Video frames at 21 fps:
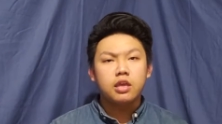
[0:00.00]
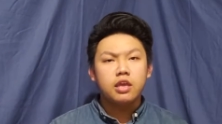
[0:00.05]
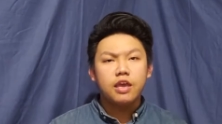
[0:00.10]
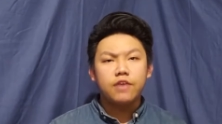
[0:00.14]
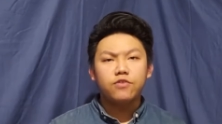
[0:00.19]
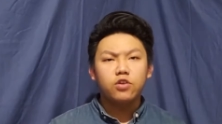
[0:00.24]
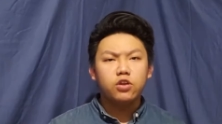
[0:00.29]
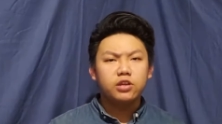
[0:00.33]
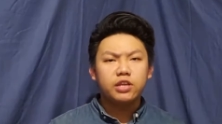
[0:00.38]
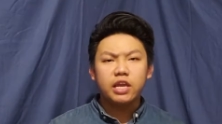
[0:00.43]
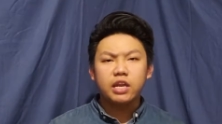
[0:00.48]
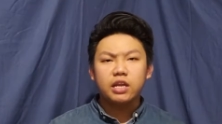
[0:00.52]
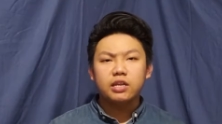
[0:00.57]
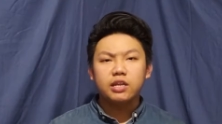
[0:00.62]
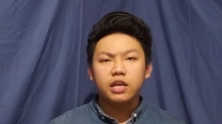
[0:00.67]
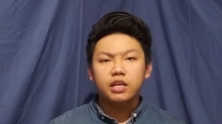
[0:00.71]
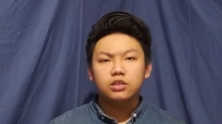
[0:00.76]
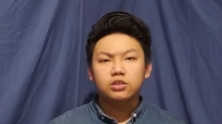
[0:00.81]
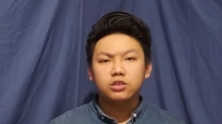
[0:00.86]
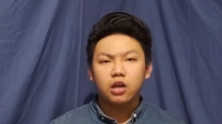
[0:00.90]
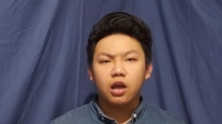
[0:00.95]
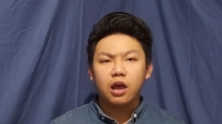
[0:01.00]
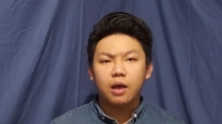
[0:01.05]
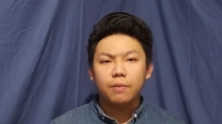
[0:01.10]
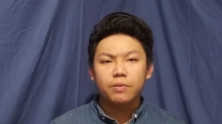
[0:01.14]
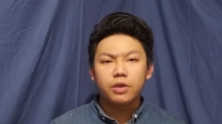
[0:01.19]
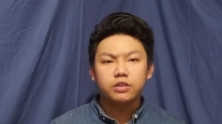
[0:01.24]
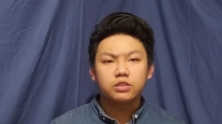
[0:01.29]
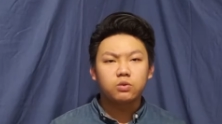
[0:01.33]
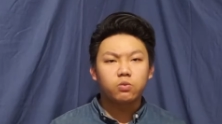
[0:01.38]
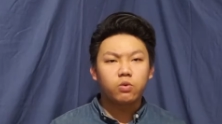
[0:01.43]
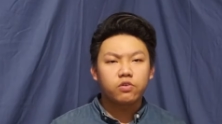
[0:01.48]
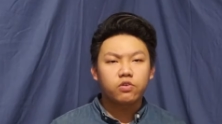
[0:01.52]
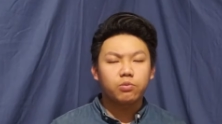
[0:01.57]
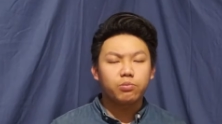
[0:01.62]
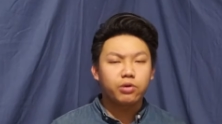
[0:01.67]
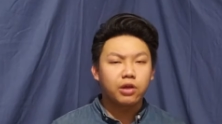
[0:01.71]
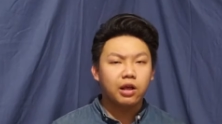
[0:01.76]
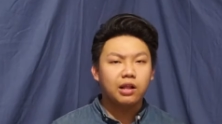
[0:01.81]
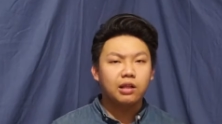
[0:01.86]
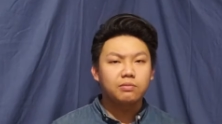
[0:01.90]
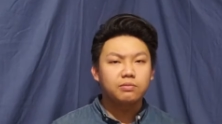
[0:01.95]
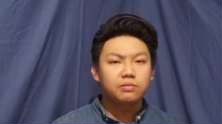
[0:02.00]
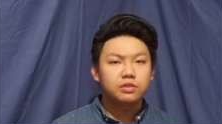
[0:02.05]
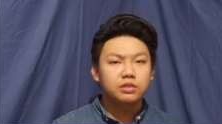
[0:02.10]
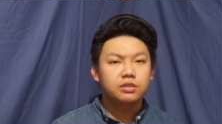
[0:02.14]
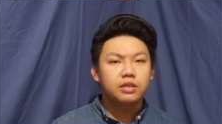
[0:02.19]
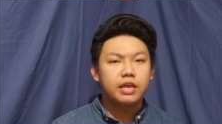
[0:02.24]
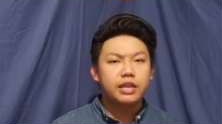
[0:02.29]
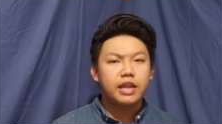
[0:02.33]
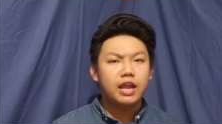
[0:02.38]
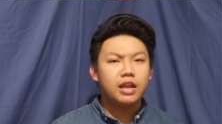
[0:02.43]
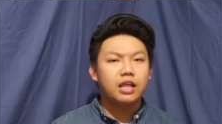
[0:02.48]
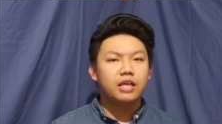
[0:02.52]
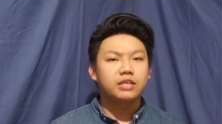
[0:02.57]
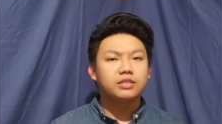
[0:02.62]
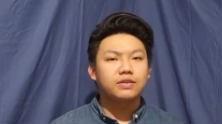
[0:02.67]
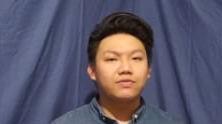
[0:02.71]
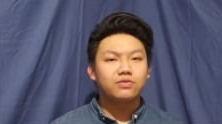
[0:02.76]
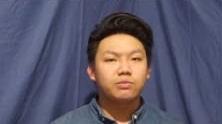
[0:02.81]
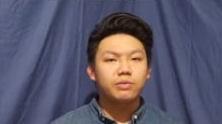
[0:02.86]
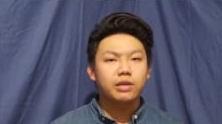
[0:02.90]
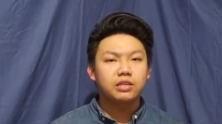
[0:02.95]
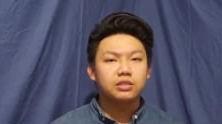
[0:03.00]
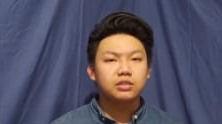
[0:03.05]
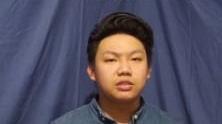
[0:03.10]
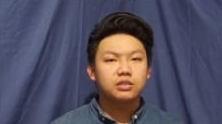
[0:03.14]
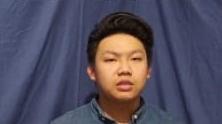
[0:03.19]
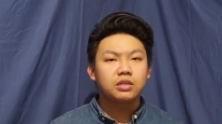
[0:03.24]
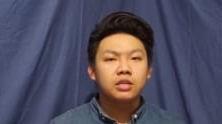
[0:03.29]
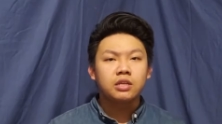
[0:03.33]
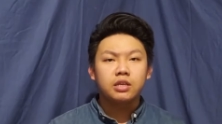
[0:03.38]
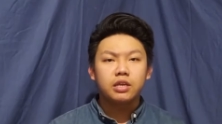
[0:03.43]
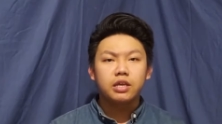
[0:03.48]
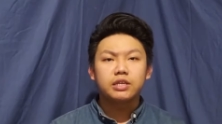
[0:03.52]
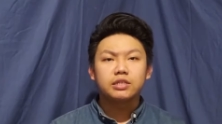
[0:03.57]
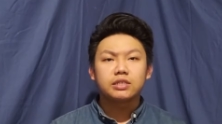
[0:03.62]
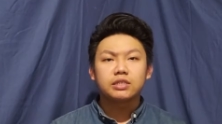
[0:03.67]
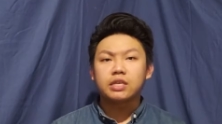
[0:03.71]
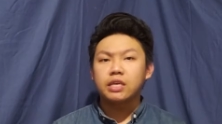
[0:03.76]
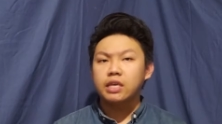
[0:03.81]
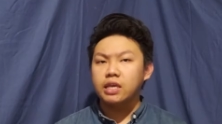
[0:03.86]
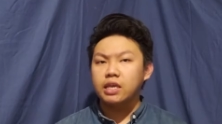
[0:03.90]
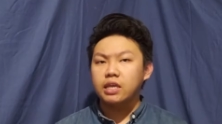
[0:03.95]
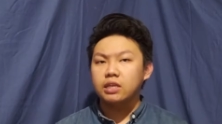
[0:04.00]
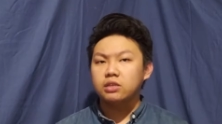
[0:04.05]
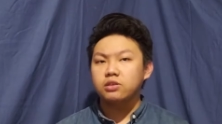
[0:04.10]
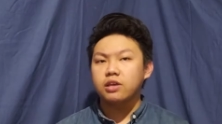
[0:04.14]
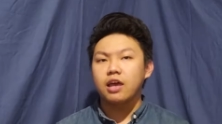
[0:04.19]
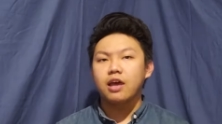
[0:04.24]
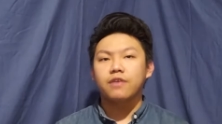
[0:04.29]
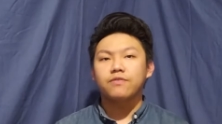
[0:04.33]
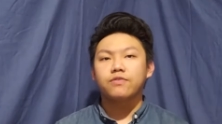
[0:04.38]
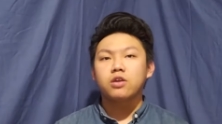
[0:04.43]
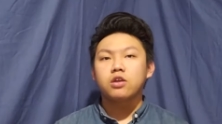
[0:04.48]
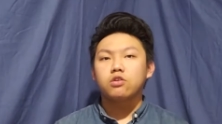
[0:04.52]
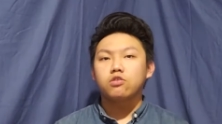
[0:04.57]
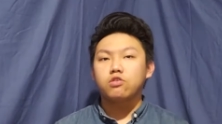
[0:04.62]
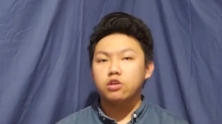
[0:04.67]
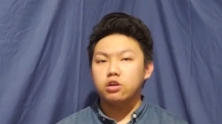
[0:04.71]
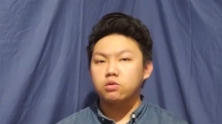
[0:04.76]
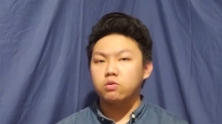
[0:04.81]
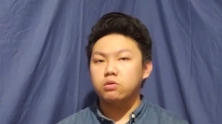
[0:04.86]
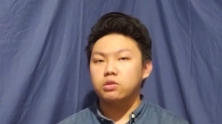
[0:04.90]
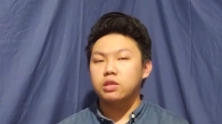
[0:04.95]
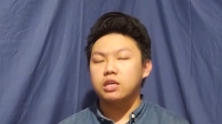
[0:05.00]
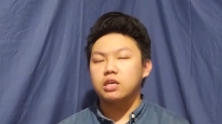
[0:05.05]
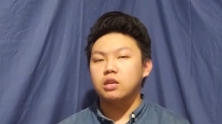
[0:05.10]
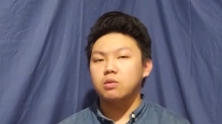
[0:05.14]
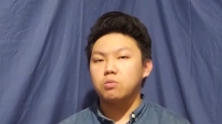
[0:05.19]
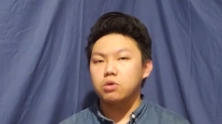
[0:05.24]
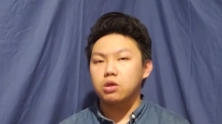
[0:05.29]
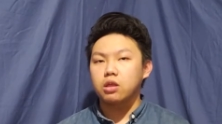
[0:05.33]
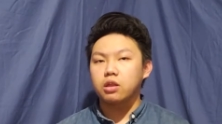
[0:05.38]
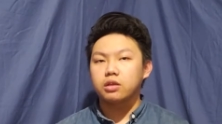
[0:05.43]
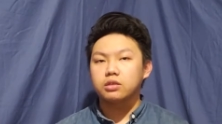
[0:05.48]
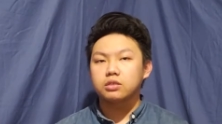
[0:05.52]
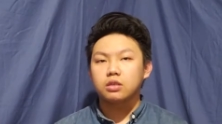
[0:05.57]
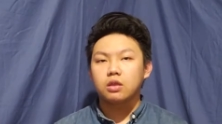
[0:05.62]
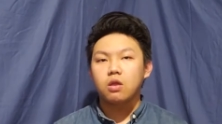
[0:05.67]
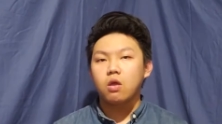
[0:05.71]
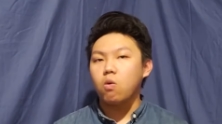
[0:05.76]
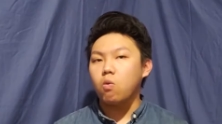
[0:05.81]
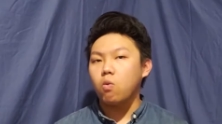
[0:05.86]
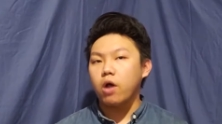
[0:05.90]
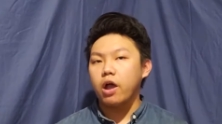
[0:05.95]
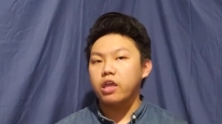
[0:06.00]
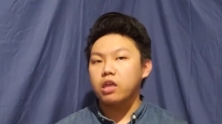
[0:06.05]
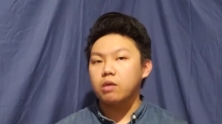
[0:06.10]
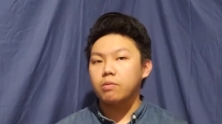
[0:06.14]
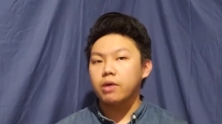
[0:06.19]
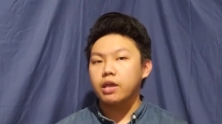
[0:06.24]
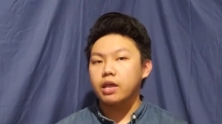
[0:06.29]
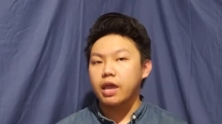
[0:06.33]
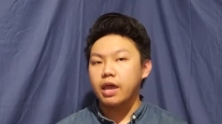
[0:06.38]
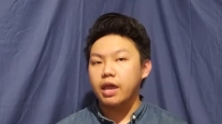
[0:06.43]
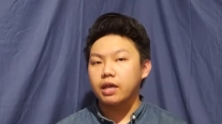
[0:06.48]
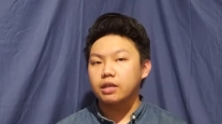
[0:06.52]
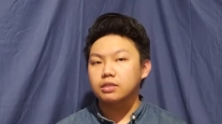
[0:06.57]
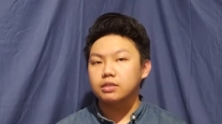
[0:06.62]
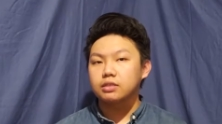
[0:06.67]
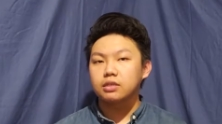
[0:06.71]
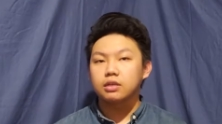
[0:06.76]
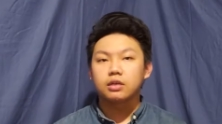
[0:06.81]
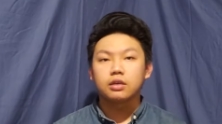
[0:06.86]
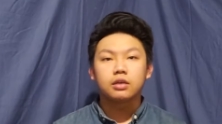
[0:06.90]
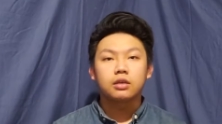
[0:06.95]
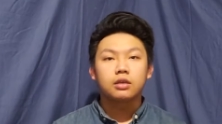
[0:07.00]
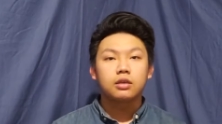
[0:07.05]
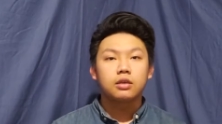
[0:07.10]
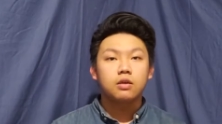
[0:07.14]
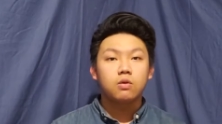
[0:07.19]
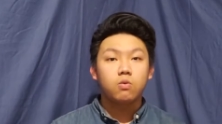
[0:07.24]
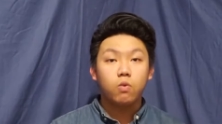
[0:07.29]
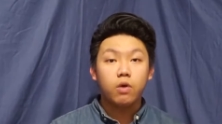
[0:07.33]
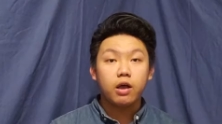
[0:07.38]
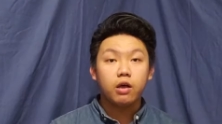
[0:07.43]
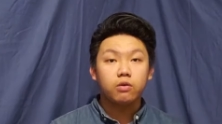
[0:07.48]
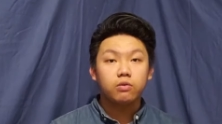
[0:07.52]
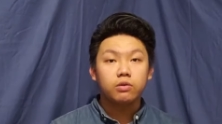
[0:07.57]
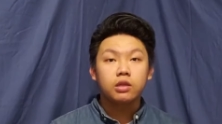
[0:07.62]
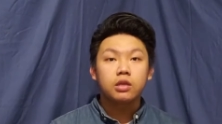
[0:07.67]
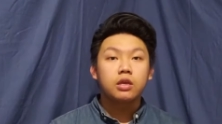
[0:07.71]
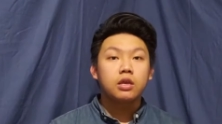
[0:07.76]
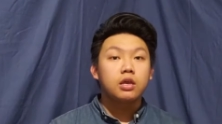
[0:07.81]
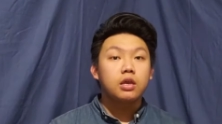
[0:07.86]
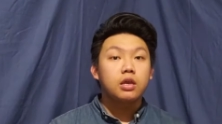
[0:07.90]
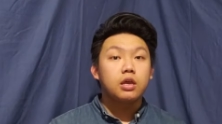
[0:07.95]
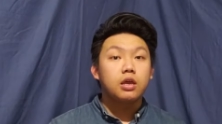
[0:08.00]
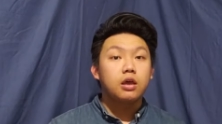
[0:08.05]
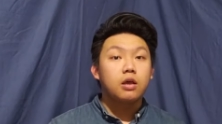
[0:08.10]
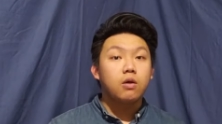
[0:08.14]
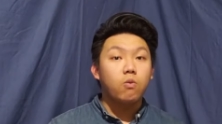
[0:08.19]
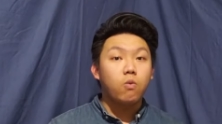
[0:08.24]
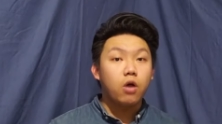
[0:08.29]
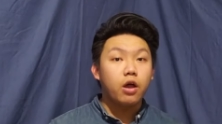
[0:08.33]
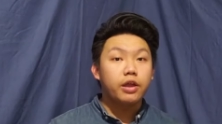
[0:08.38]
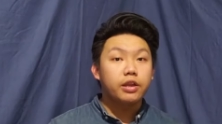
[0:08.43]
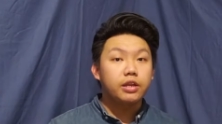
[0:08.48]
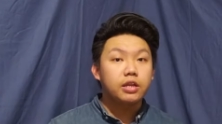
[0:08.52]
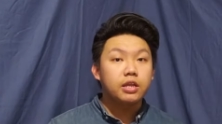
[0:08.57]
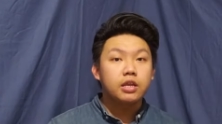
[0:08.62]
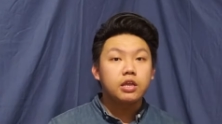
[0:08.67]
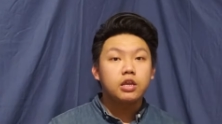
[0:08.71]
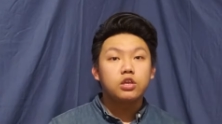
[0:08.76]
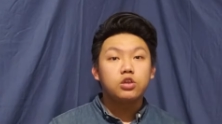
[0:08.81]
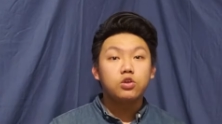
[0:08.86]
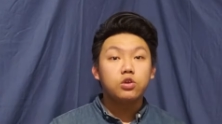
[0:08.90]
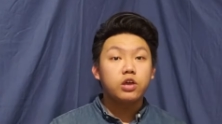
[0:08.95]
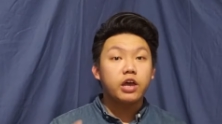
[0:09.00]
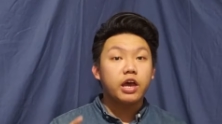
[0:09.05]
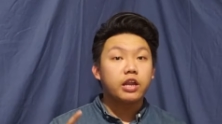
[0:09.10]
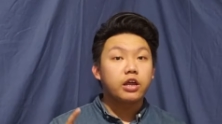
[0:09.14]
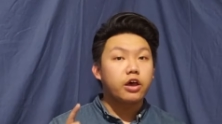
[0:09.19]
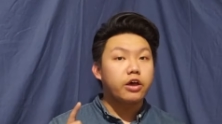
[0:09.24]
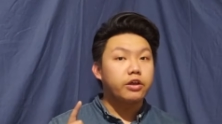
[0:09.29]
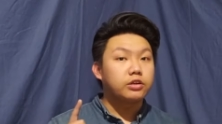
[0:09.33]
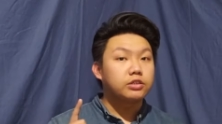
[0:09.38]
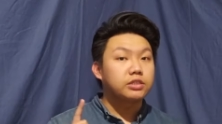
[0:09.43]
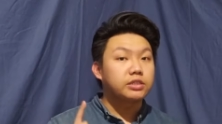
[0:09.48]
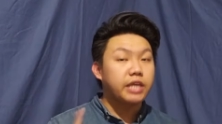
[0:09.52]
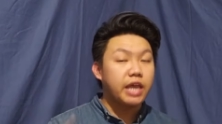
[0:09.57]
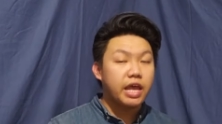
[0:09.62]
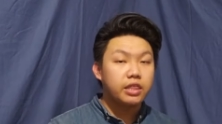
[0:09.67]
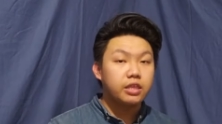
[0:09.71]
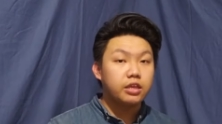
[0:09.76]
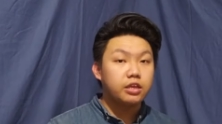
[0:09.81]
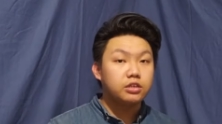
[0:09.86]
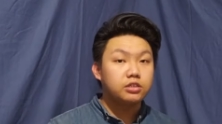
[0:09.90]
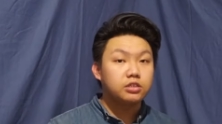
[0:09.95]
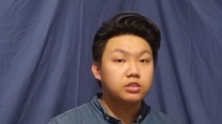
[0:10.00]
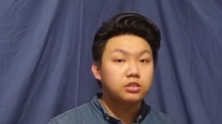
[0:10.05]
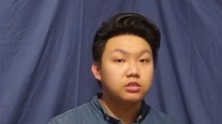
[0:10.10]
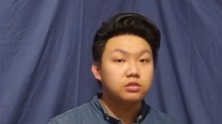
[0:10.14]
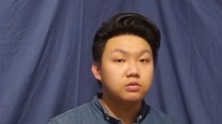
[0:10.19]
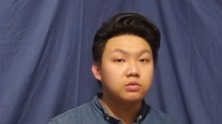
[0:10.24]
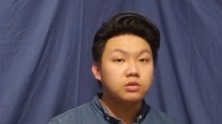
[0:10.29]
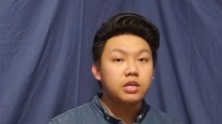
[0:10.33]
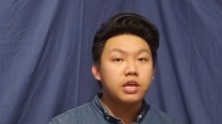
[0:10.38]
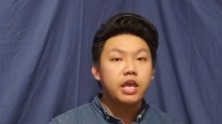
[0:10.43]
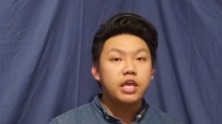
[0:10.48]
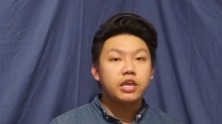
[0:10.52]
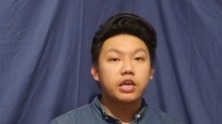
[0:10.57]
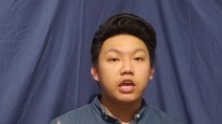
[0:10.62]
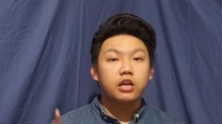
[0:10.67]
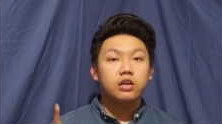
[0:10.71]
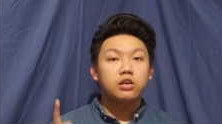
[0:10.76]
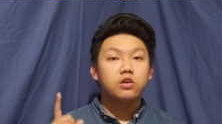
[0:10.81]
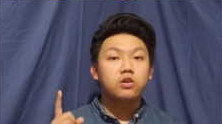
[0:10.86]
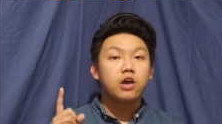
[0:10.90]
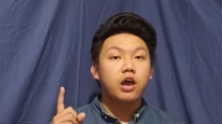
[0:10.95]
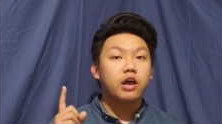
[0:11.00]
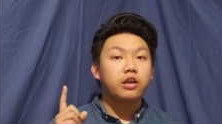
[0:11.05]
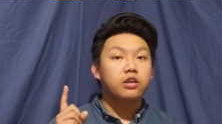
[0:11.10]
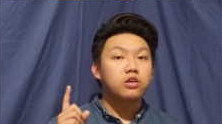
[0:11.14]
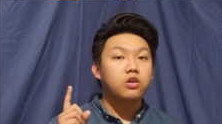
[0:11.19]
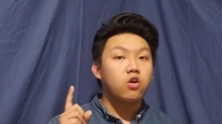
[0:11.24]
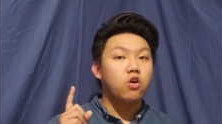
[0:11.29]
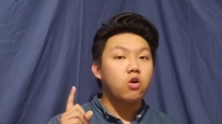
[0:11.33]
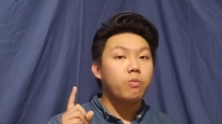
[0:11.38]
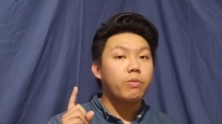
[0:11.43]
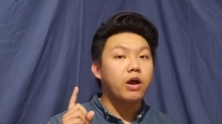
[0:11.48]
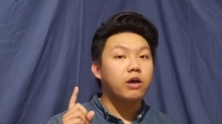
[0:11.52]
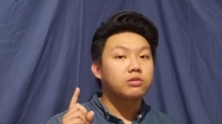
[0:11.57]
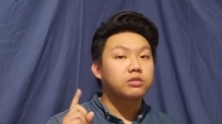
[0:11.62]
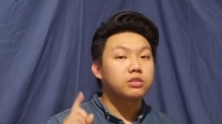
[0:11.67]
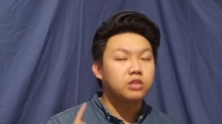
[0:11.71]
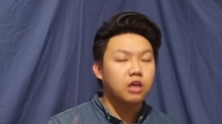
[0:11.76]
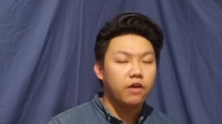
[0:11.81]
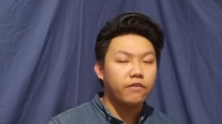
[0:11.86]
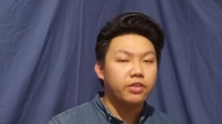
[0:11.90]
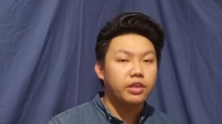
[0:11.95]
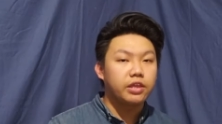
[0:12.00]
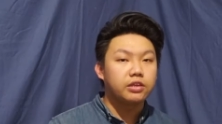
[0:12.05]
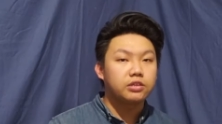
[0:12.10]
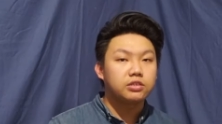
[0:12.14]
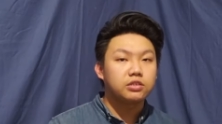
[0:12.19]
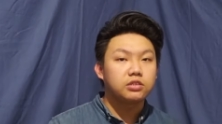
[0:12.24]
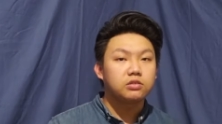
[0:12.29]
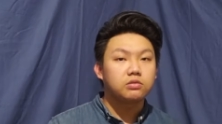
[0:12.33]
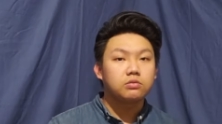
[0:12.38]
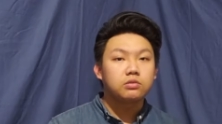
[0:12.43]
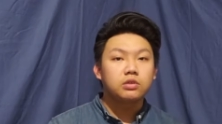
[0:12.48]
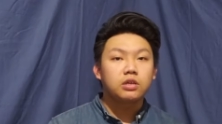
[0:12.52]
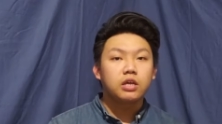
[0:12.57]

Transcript: If your day-to-day job is to work with problems and analyze information, it is key to have critical thinking abilities. Why, you might ask? Well, 1, you got to understand the issue and you got to know how to go about solving the issue.